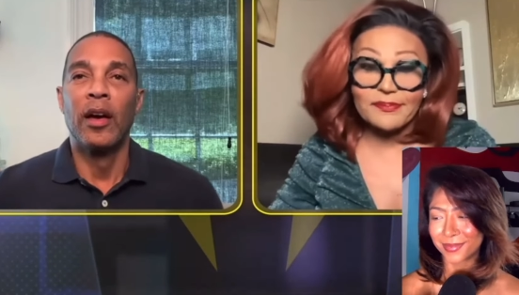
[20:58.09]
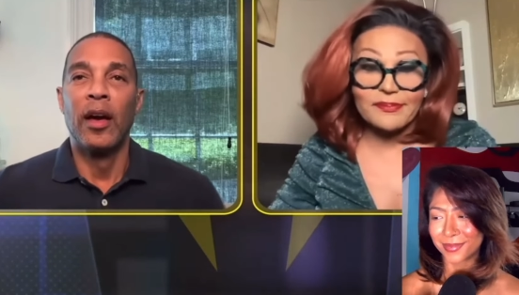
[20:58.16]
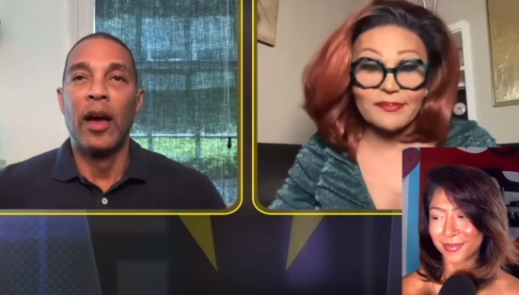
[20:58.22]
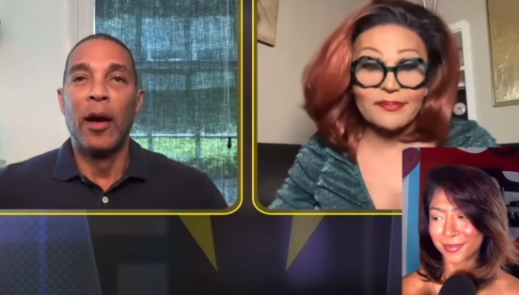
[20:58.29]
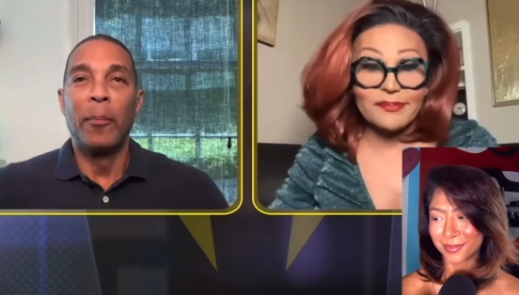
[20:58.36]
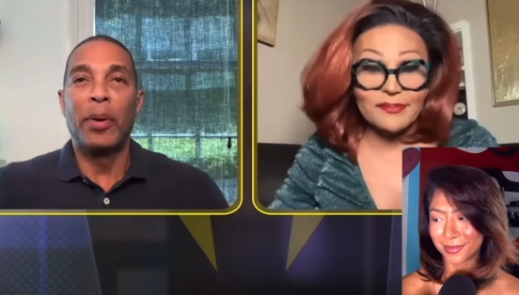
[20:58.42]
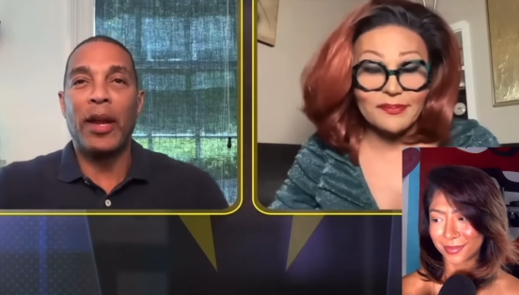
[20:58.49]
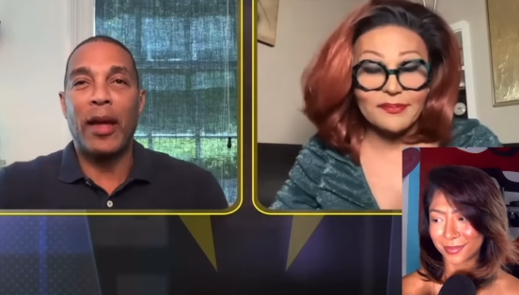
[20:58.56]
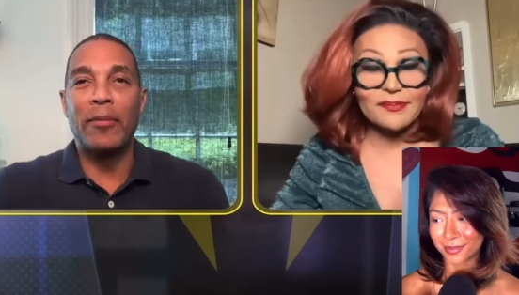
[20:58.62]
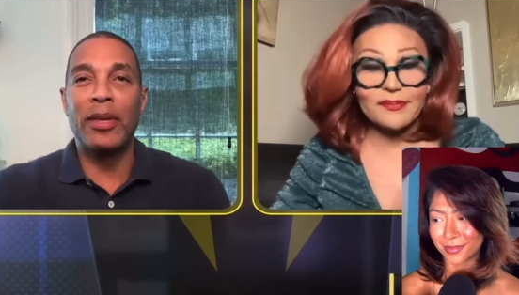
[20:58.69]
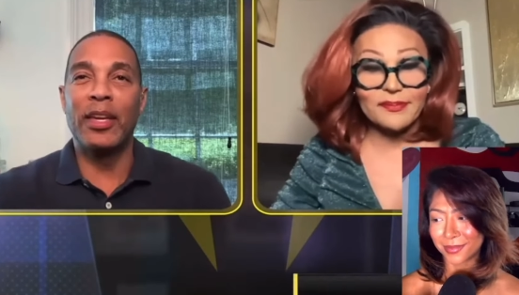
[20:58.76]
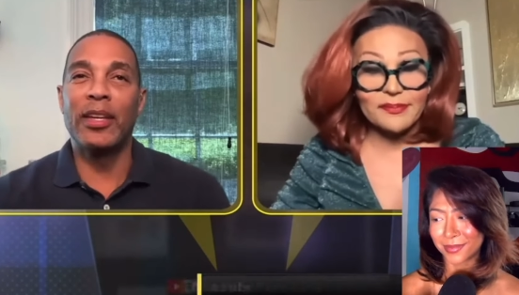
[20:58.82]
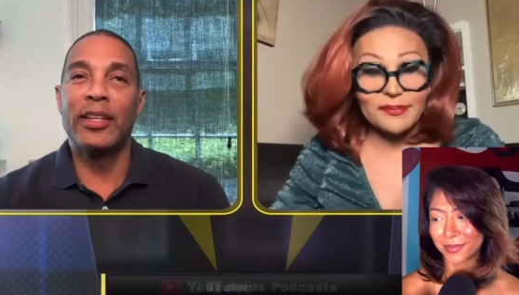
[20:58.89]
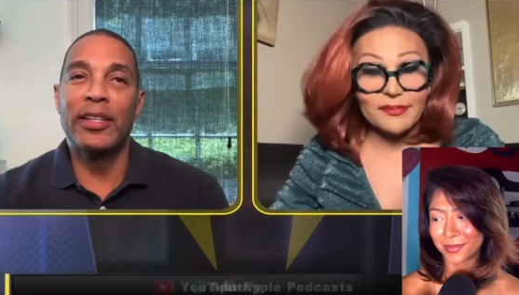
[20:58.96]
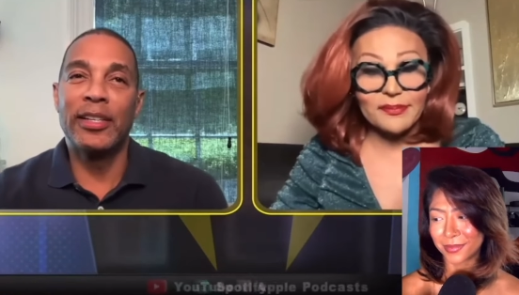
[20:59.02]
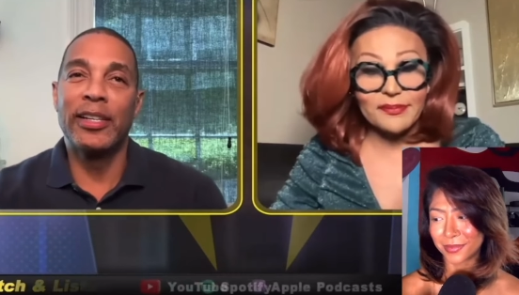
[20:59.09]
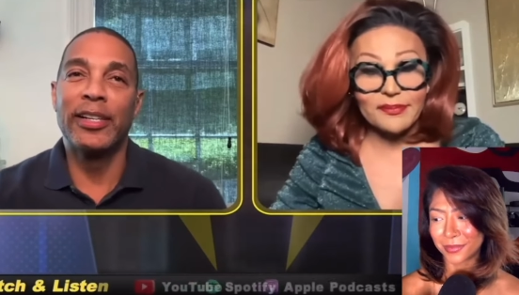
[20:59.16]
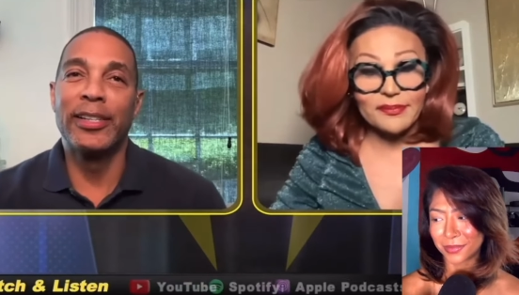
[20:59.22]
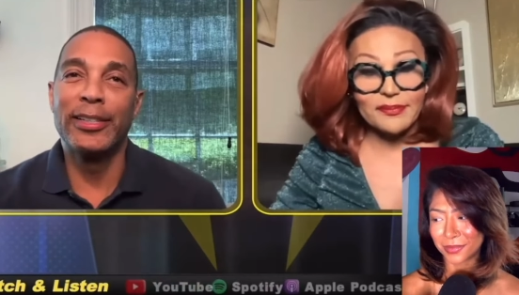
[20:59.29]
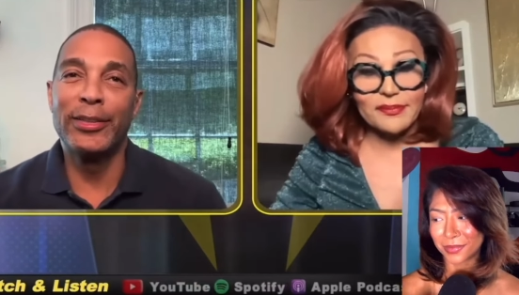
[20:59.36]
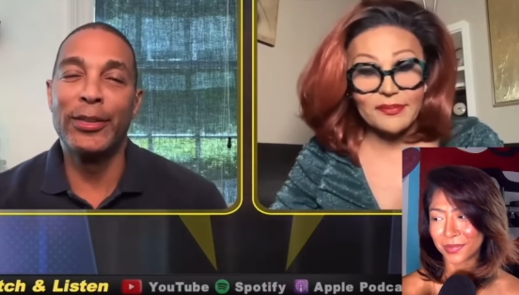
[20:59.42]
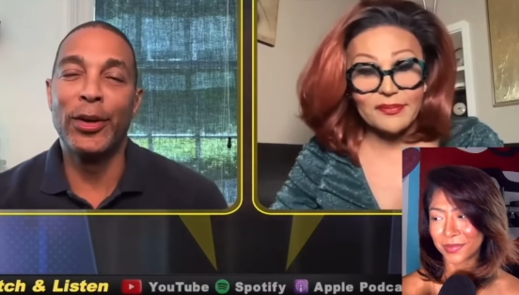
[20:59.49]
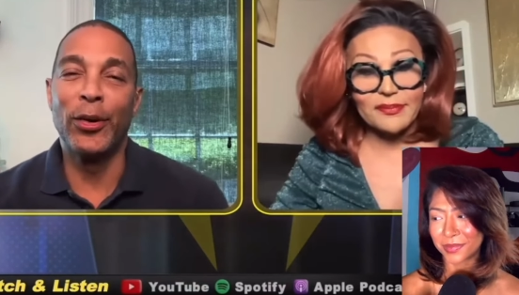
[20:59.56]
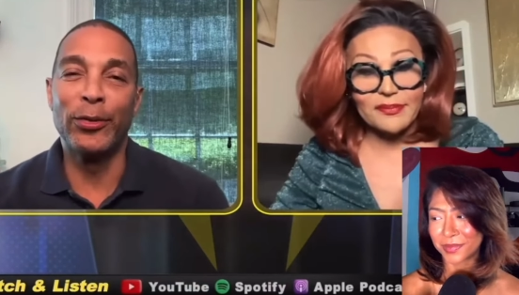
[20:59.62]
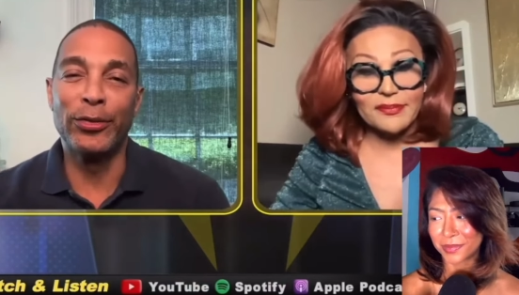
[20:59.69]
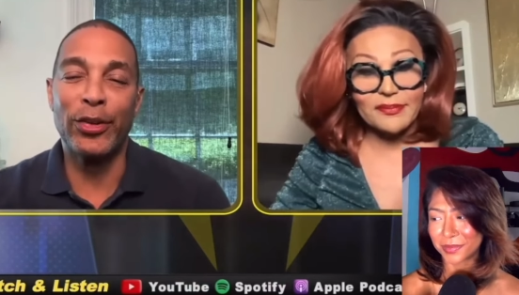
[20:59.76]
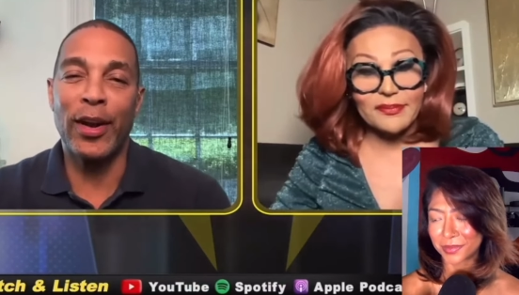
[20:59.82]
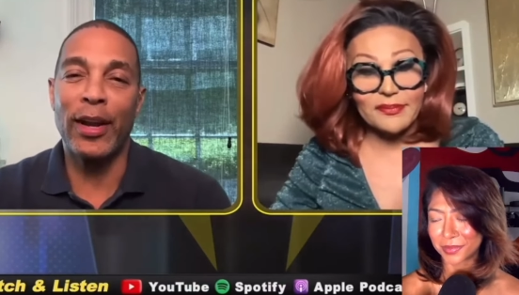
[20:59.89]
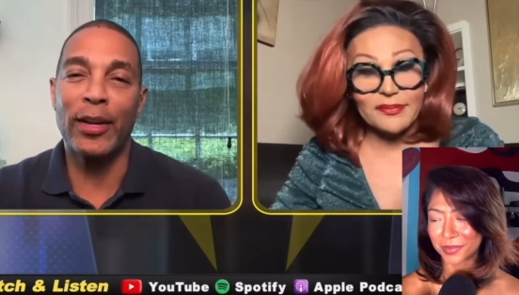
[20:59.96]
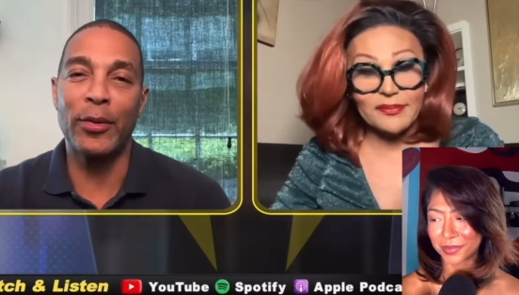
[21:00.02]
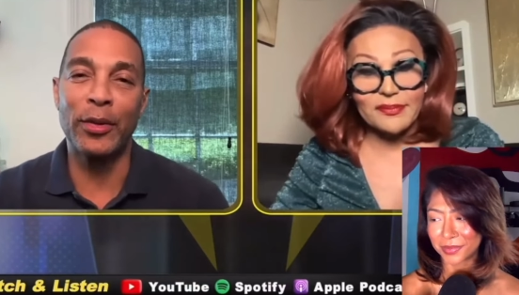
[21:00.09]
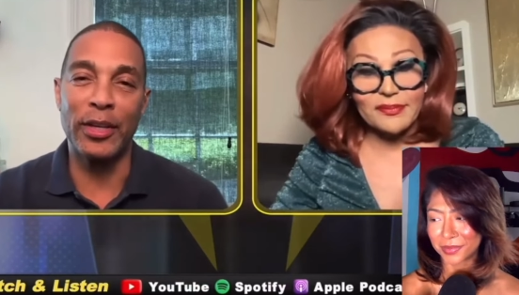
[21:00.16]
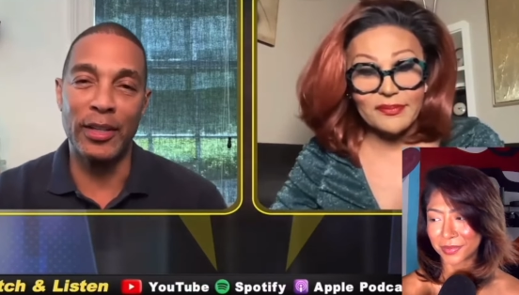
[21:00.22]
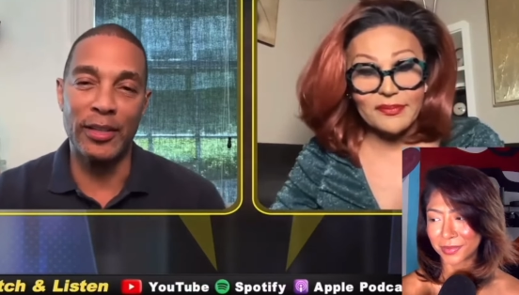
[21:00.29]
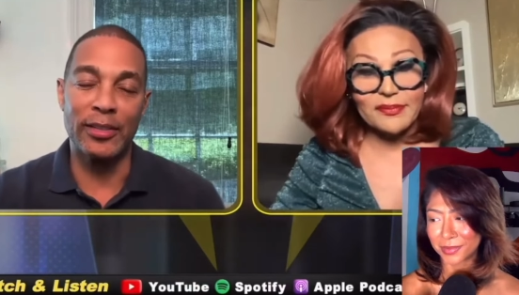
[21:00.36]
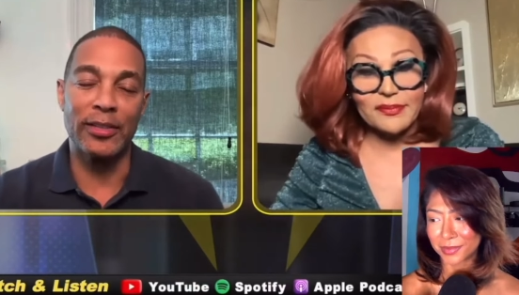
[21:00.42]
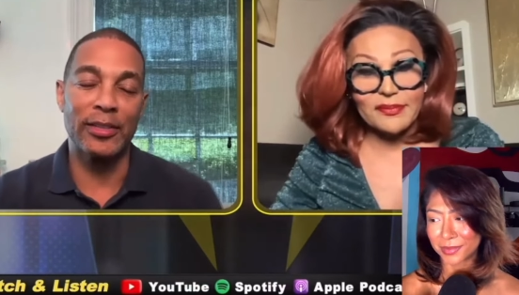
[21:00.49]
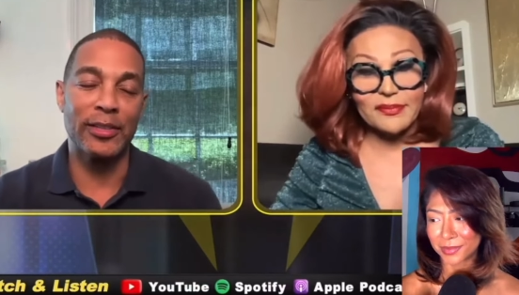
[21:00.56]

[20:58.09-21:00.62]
Speaker 1: But I mean, you know, drag queens,